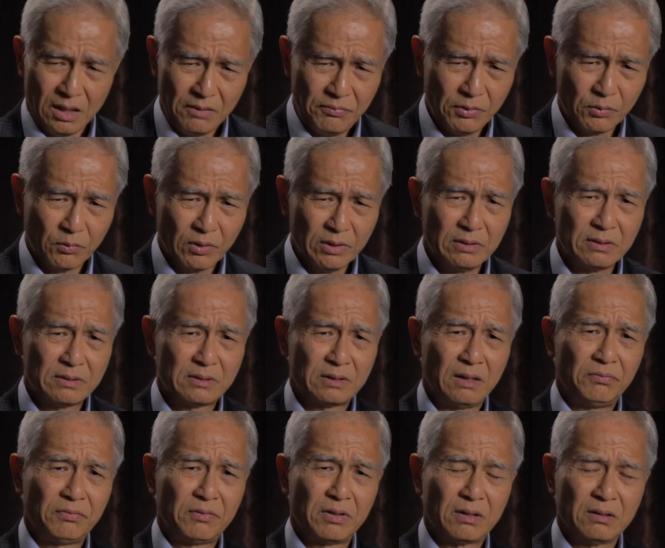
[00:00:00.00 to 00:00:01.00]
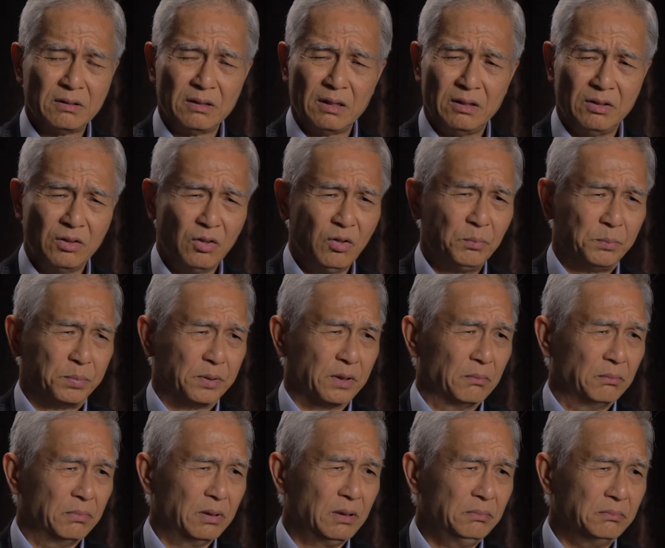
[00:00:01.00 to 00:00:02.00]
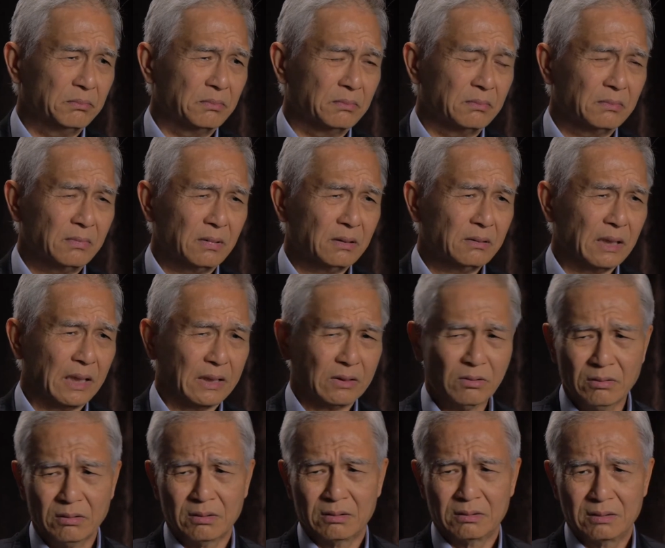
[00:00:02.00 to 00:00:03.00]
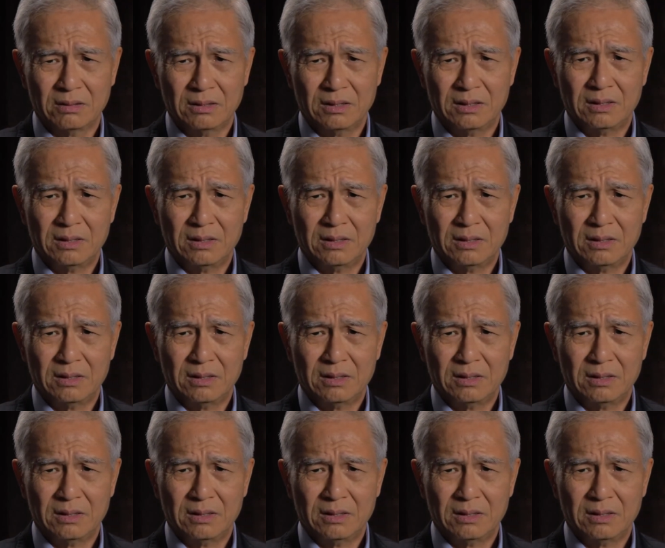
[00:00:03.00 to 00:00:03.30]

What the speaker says: If you want to serve God, no problem at all.